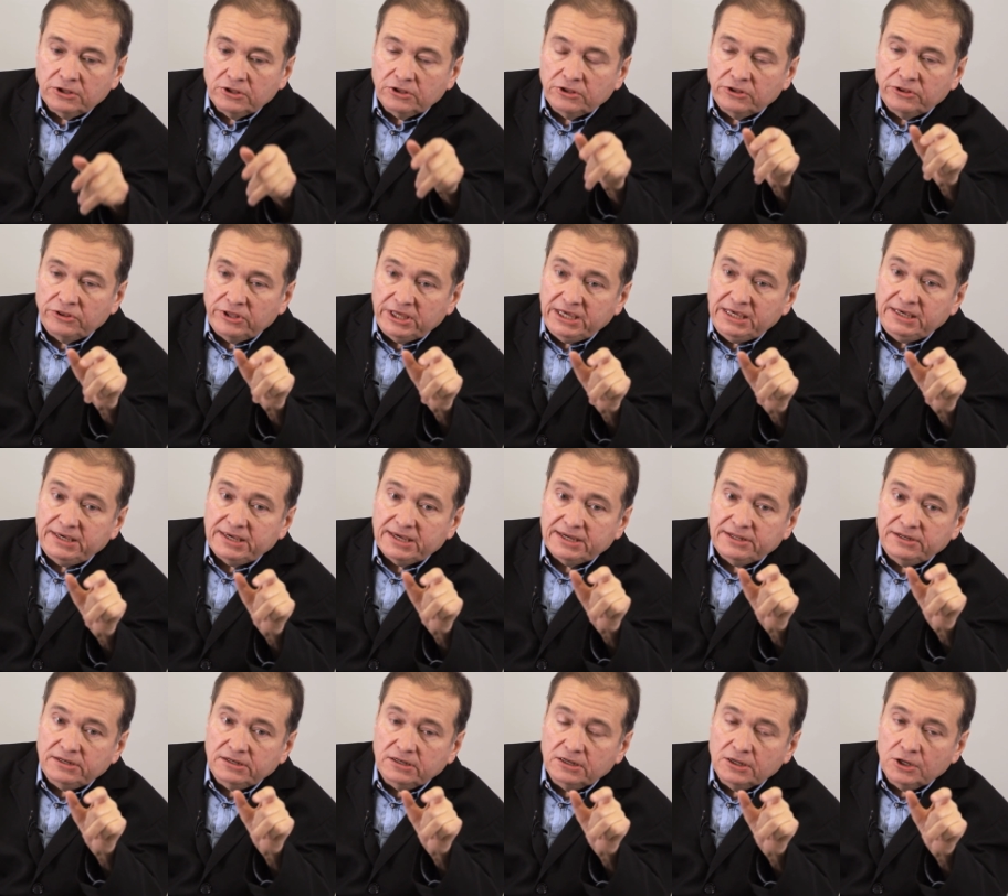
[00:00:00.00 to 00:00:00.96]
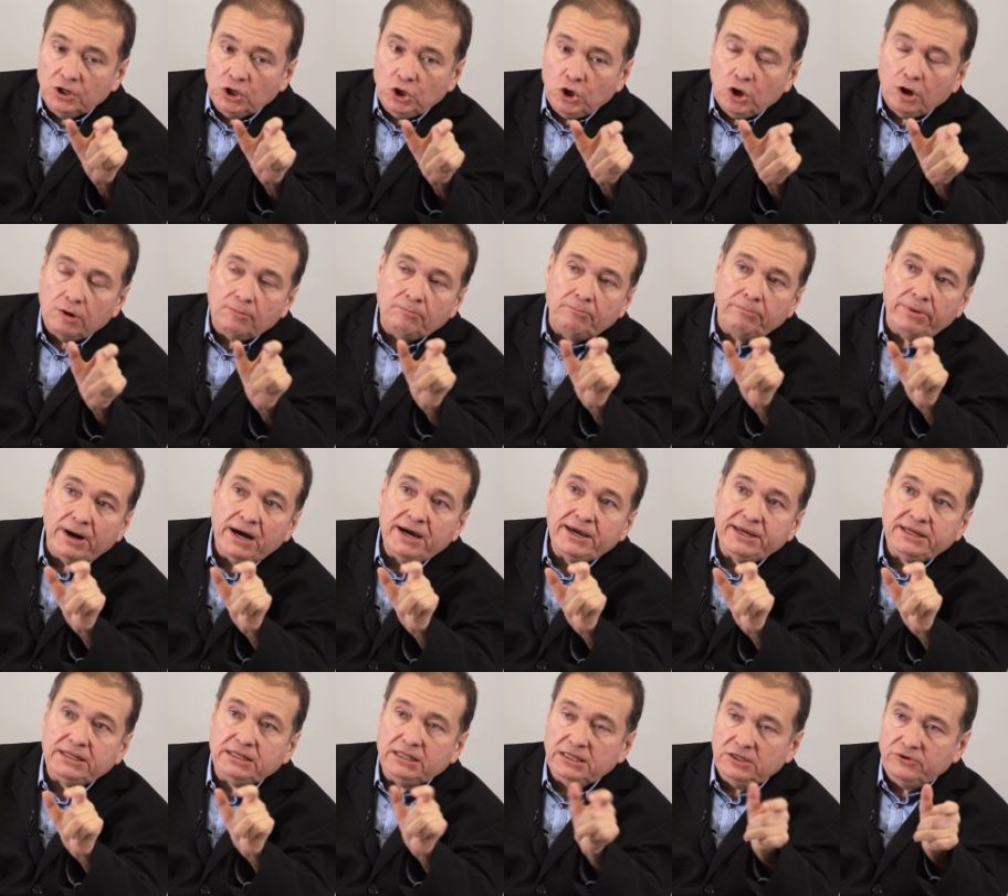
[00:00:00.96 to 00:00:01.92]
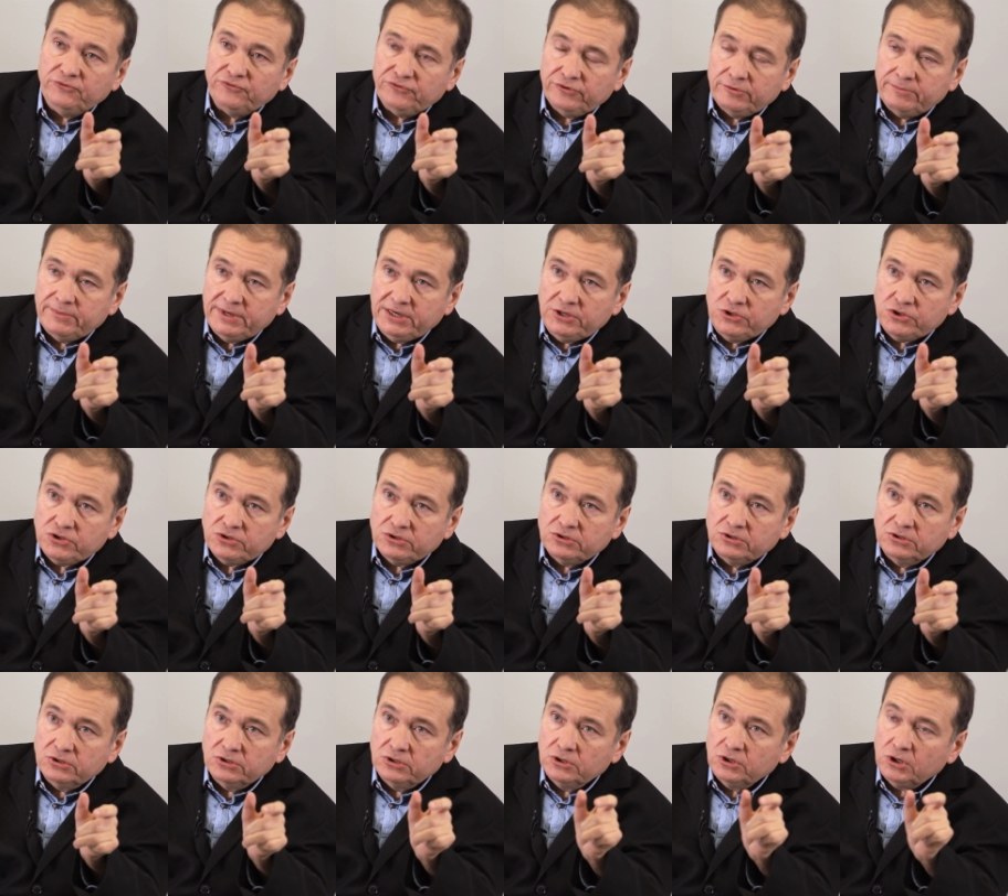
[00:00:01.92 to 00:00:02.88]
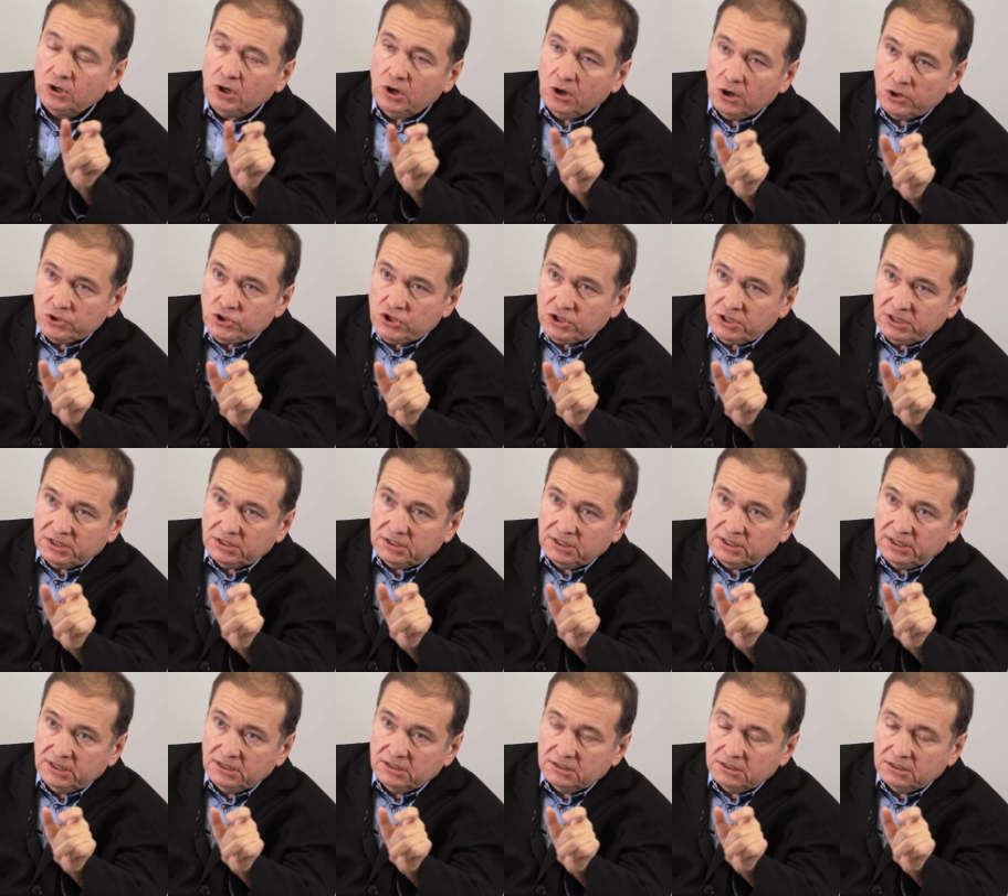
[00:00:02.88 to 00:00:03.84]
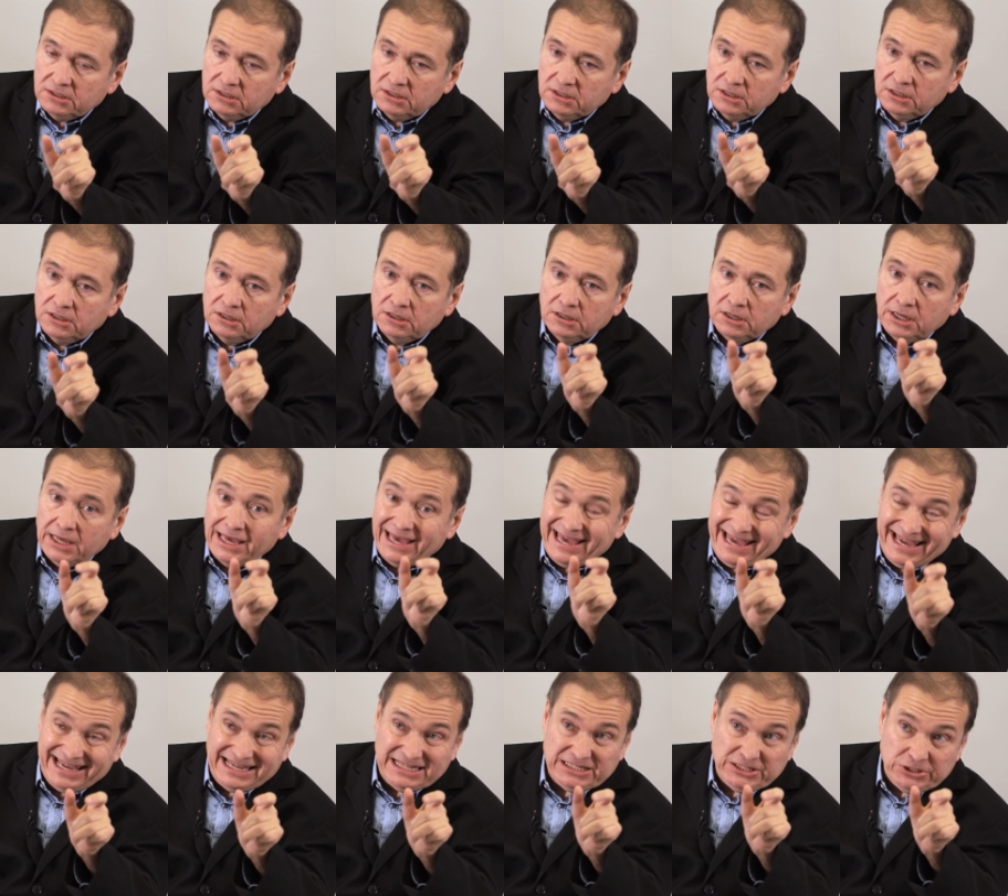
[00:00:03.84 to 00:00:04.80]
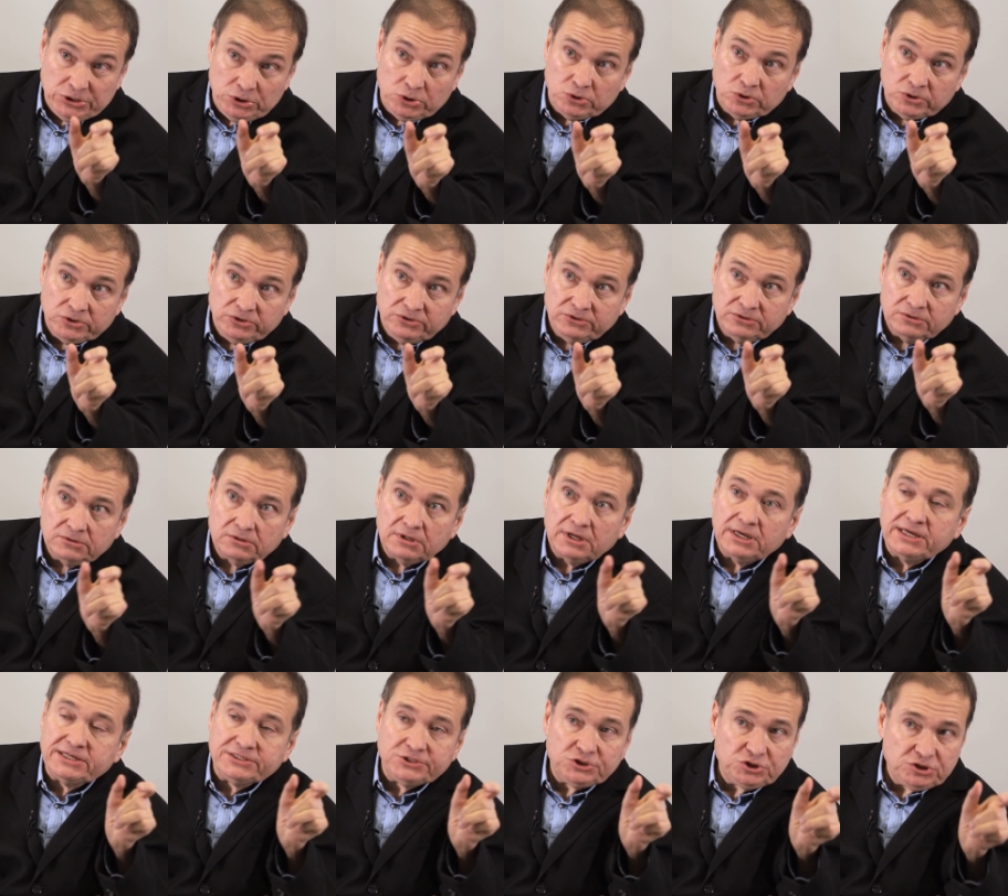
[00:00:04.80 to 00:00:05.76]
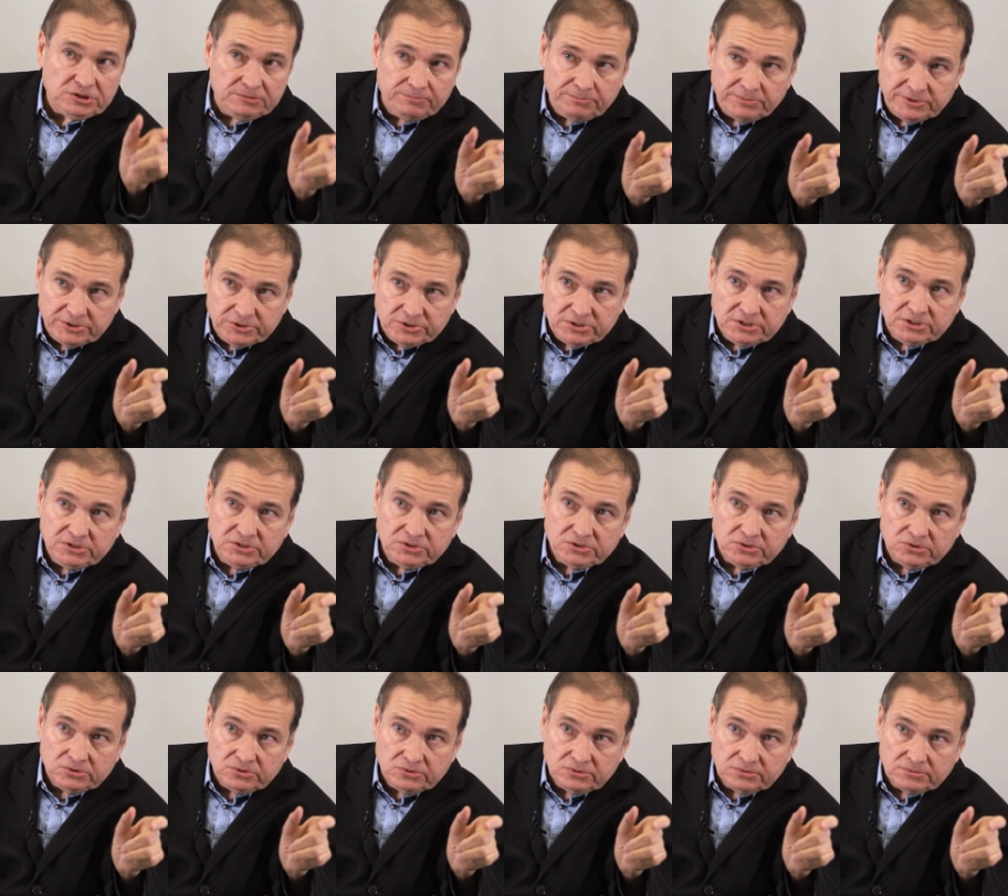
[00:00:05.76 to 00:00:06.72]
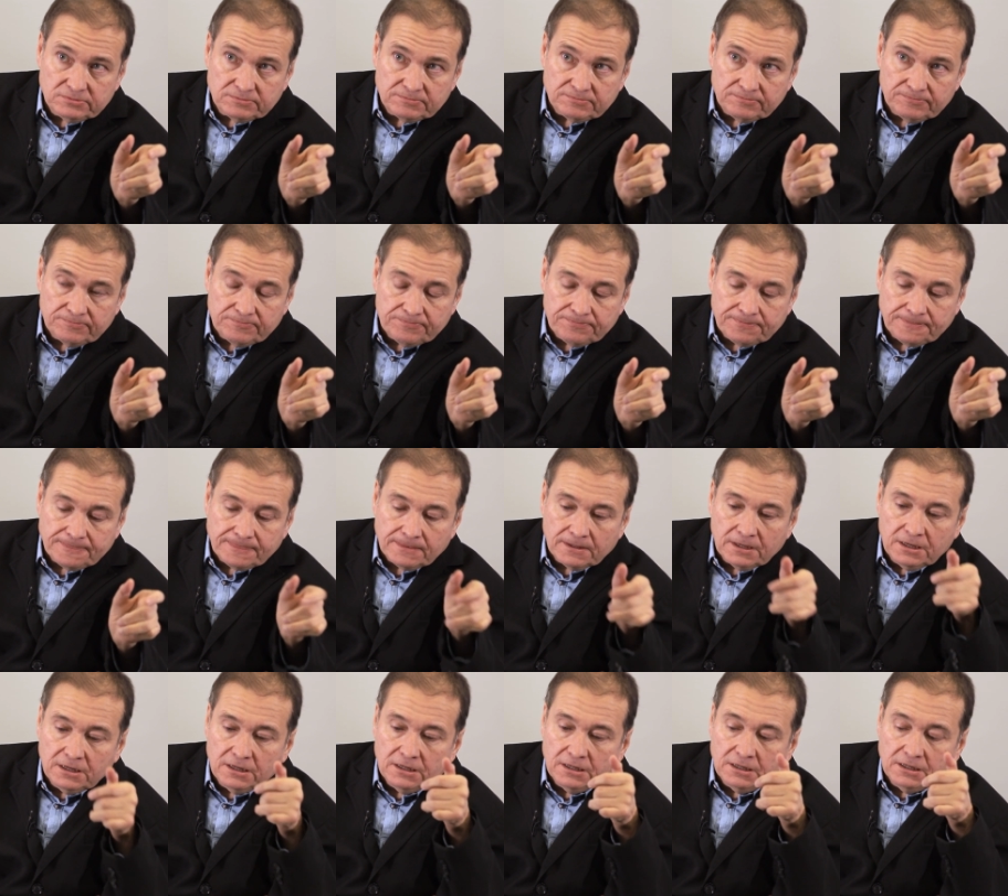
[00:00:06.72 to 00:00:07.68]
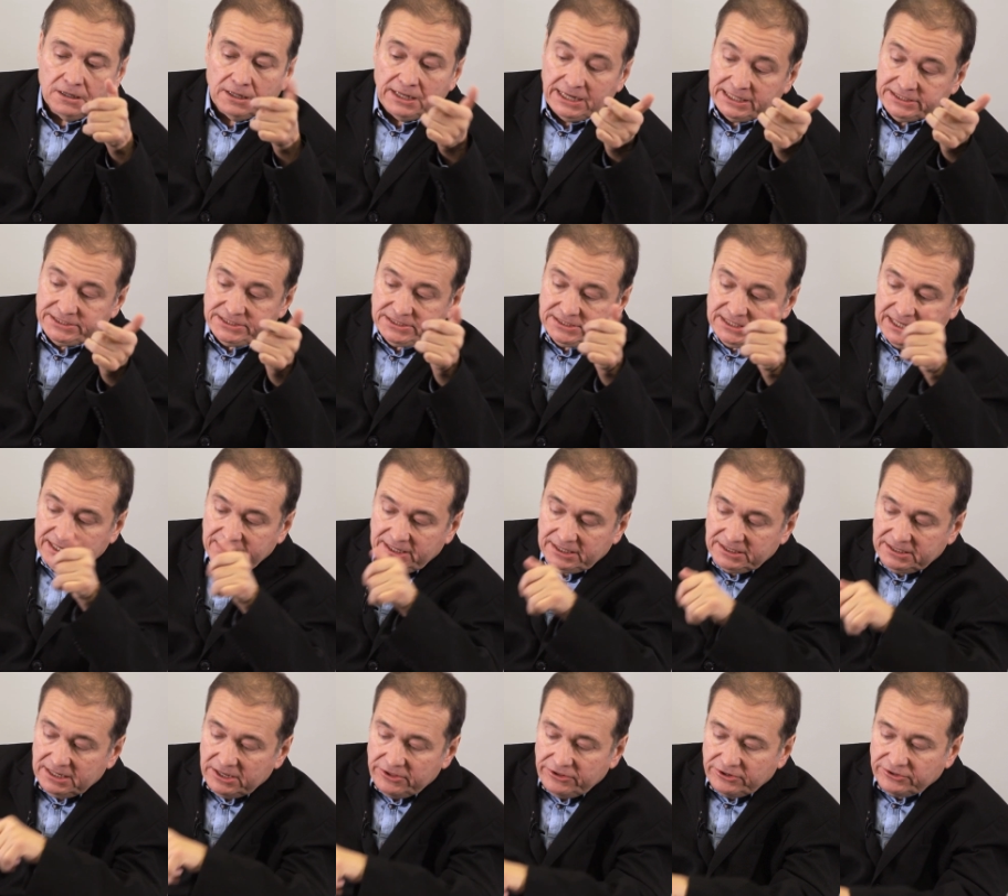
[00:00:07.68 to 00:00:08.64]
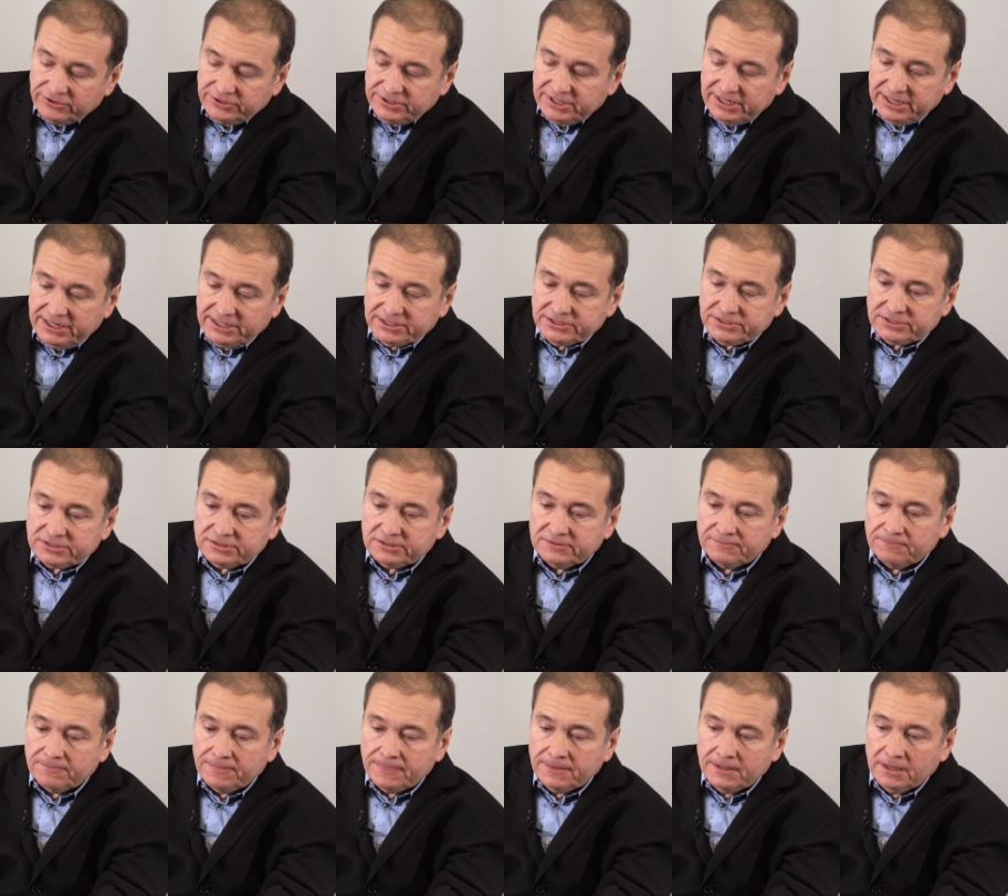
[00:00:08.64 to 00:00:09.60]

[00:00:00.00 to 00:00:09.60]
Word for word: They can combine information logically as good as chimpanzees do. Let's take another task.